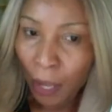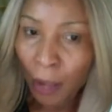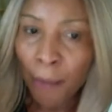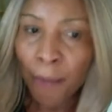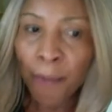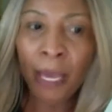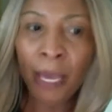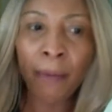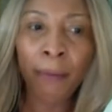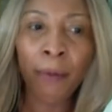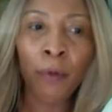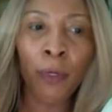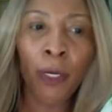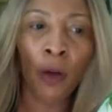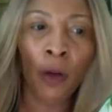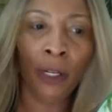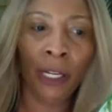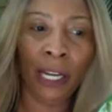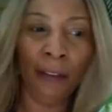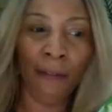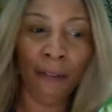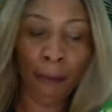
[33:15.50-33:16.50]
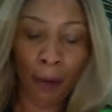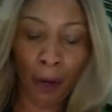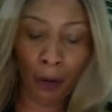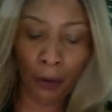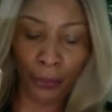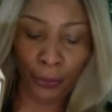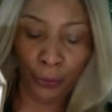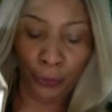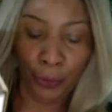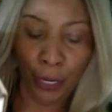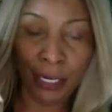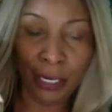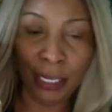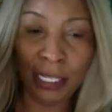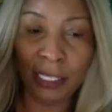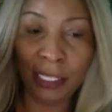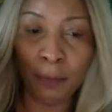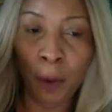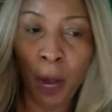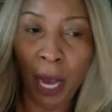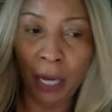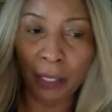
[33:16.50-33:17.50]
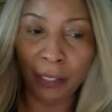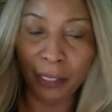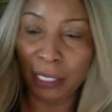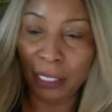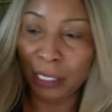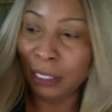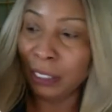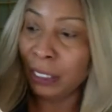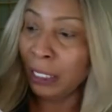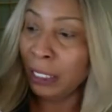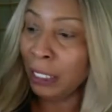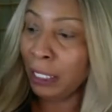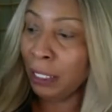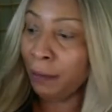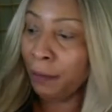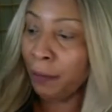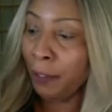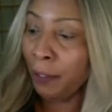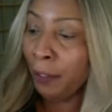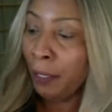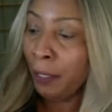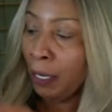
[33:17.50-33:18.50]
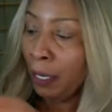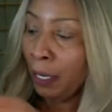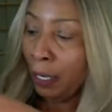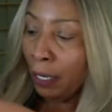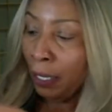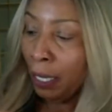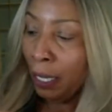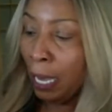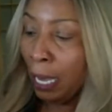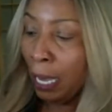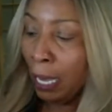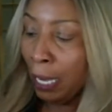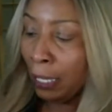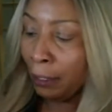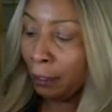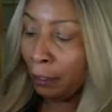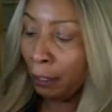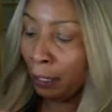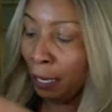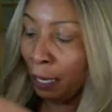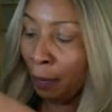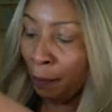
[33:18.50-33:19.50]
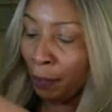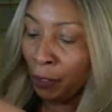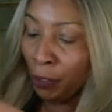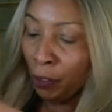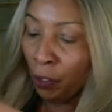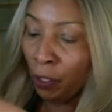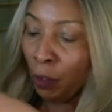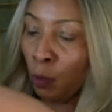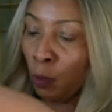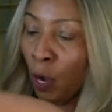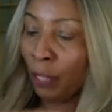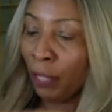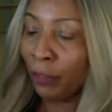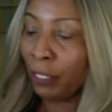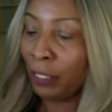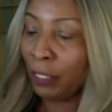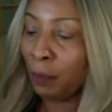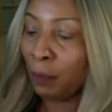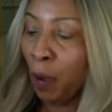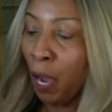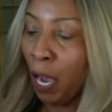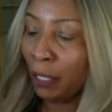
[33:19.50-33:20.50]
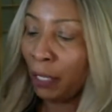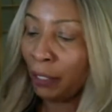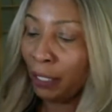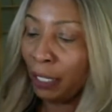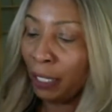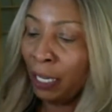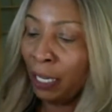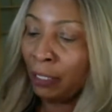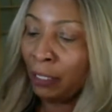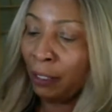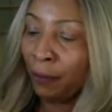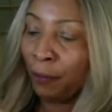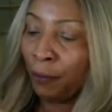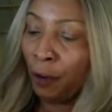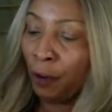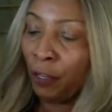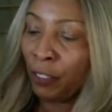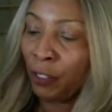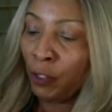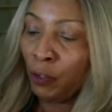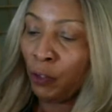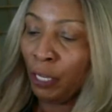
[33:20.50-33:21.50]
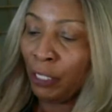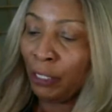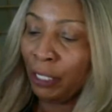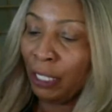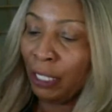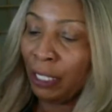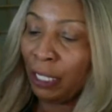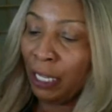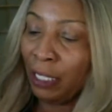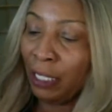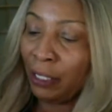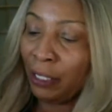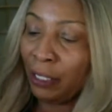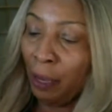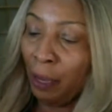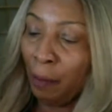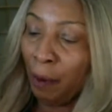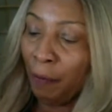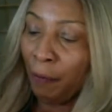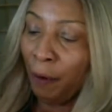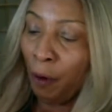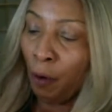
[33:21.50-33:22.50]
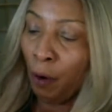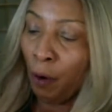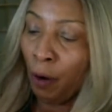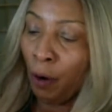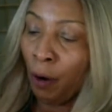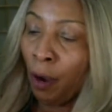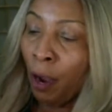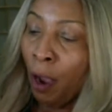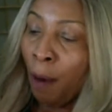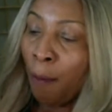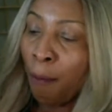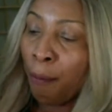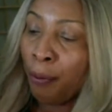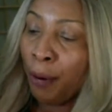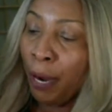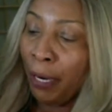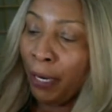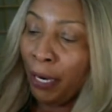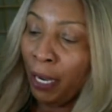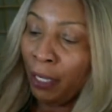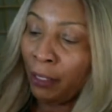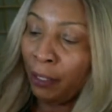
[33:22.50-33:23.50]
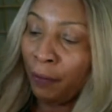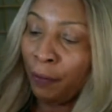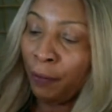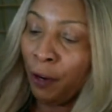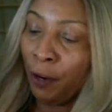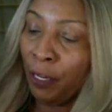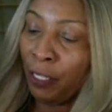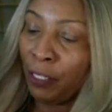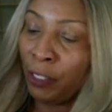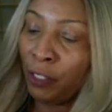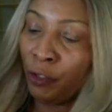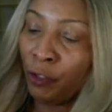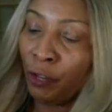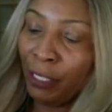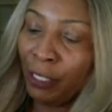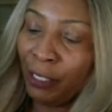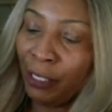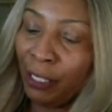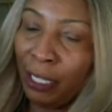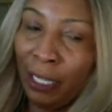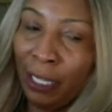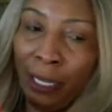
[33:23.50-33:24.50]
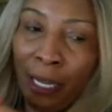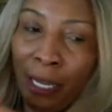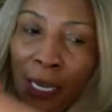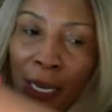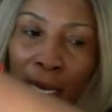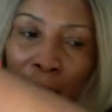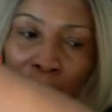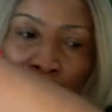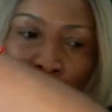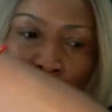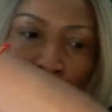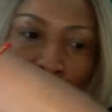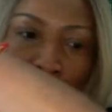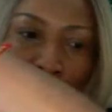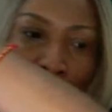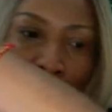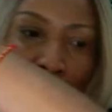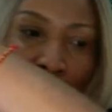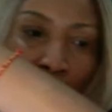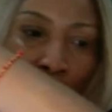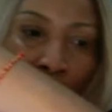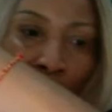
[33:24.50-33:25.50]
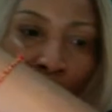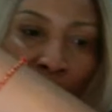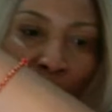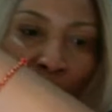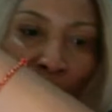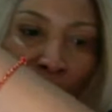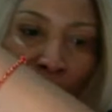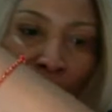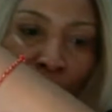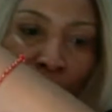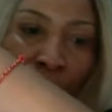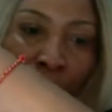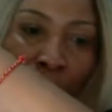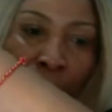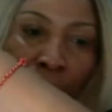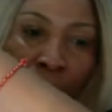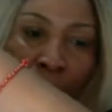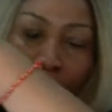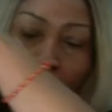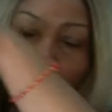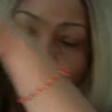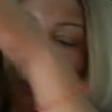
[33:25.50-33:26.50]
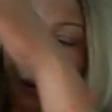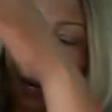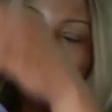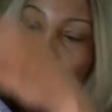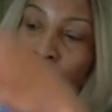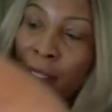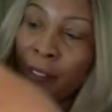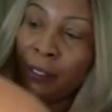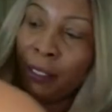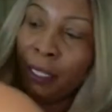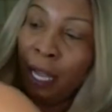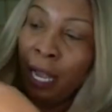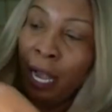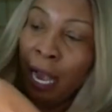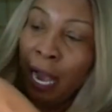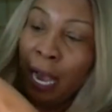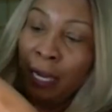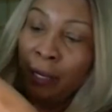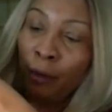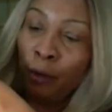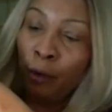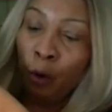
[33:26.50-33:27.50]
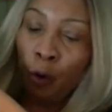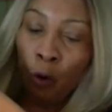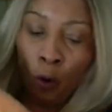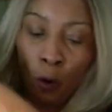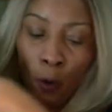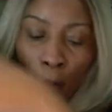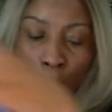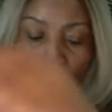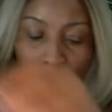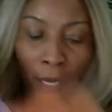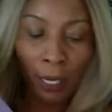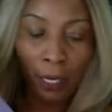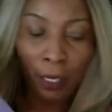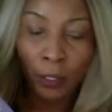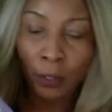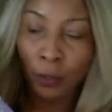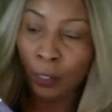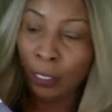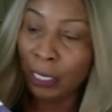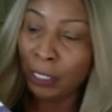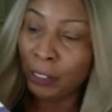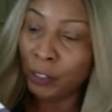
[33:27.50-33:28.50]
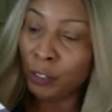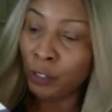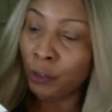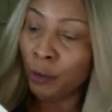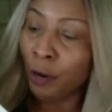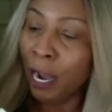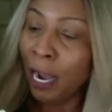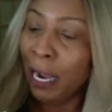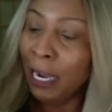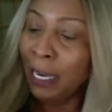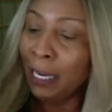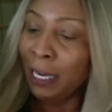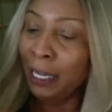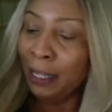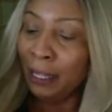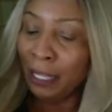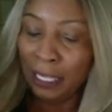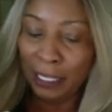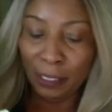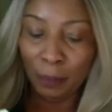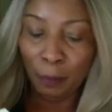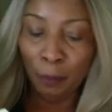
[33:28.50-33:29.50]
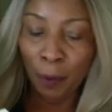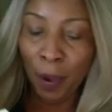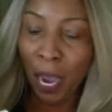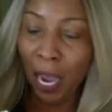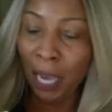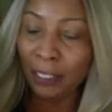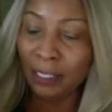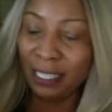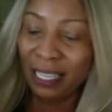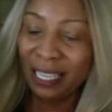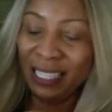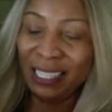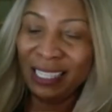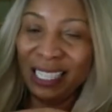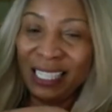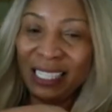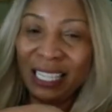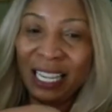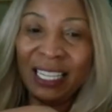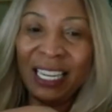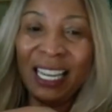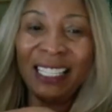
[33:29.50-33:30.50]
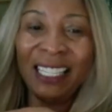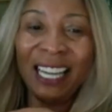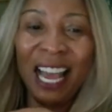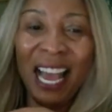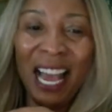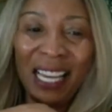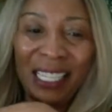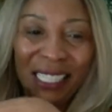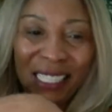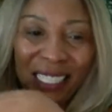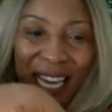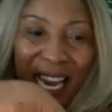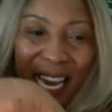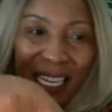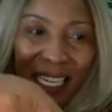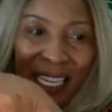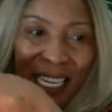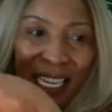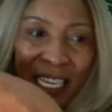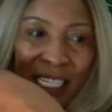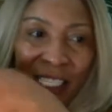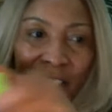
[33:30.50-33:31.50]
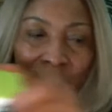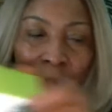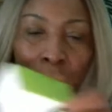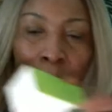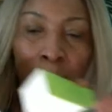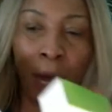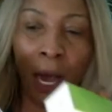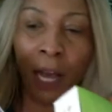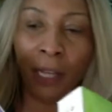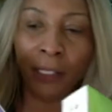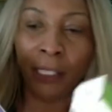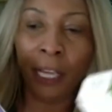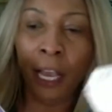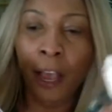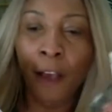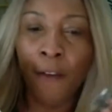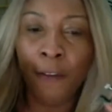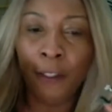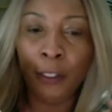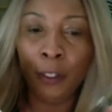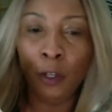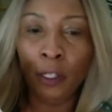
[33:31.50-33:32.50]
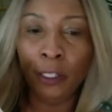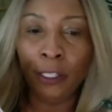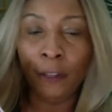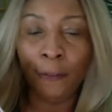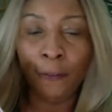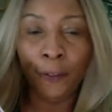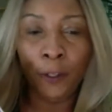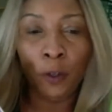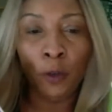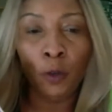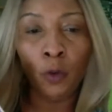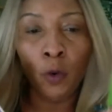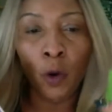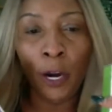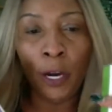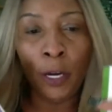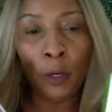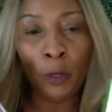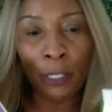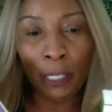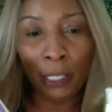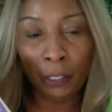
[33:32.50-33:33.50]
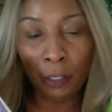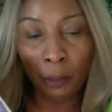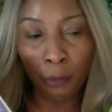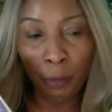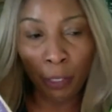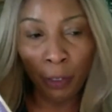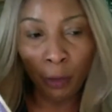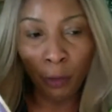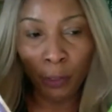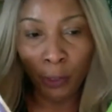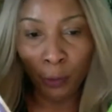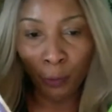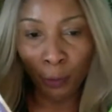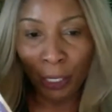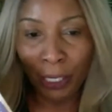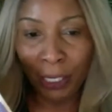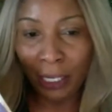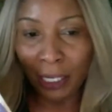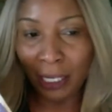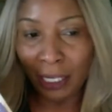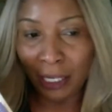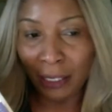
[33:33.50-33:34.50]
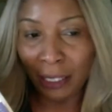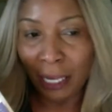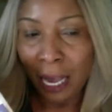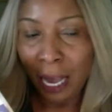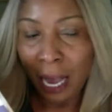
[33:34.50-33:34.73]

maybe we only have about three of these boxes leave. And let me show you what this box is if you're interested in some of our products. If you're interested and getting some of the Khichi products at home, you can try this box. It is an, an anti-aging box. For those of you who are looking to reduce wrinkles